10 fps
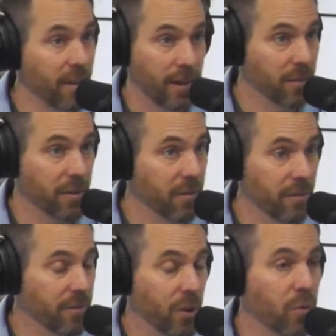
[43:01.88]
I don't
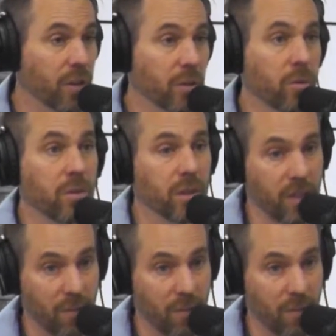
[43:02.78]
even know if I told you this.